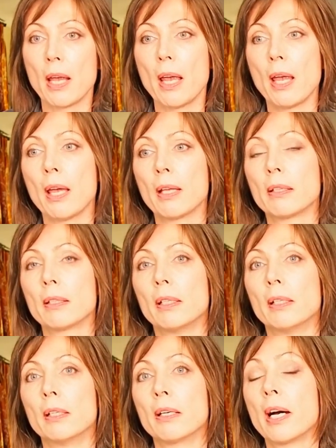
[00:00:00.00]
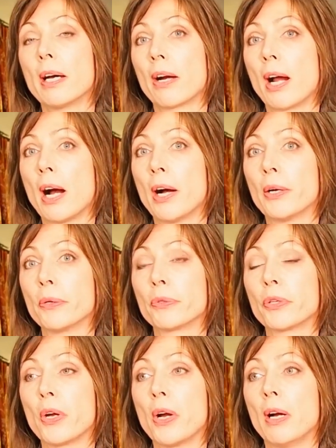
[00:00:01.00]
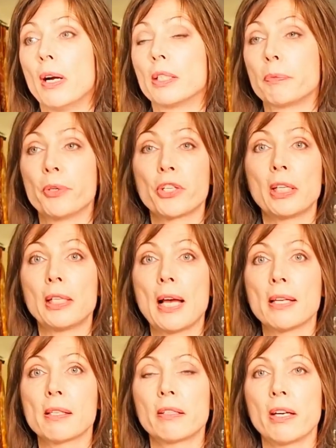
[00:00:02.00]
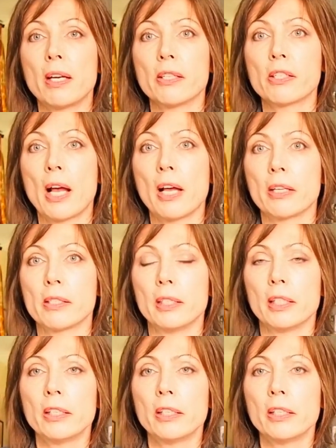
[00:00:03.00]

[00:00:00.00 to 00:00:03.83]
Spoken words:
and hire out specialized trades as